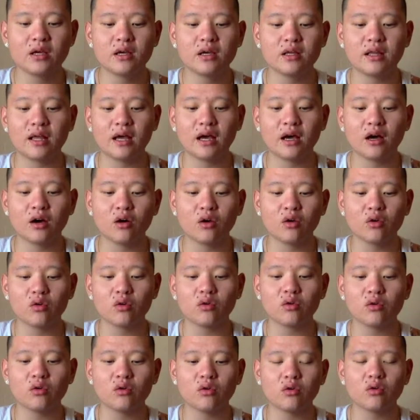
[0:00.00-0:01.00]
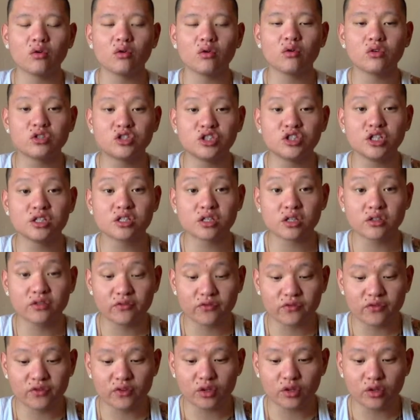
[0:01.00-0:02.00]
Now, she's
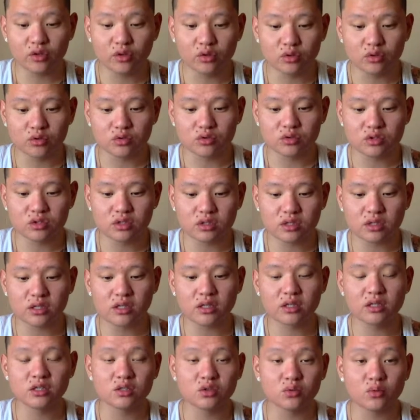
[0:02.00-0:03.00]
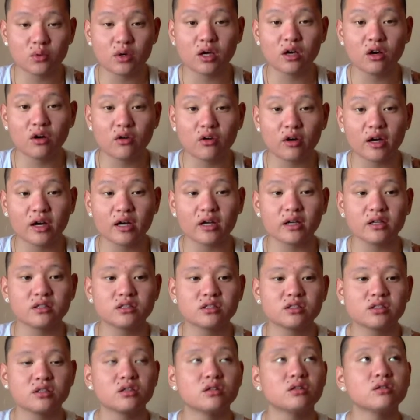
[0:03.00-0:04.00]
confused as well, right?
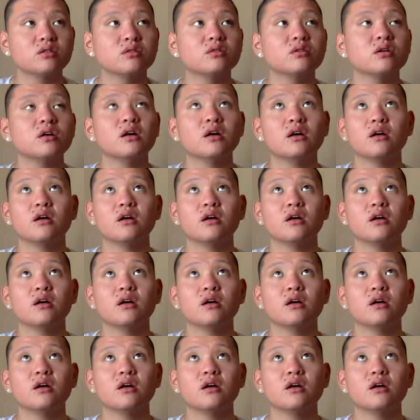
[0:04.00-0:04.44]
So